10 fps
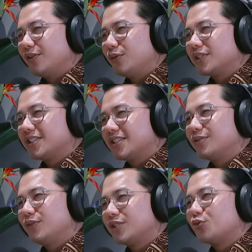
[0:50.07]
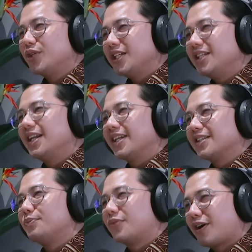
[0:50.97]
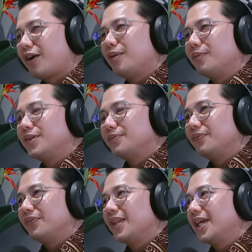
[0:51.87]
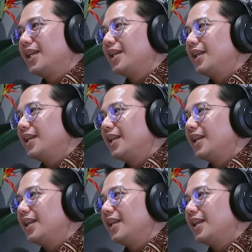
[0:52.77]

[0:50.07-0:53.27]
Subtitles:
what's really like the problem in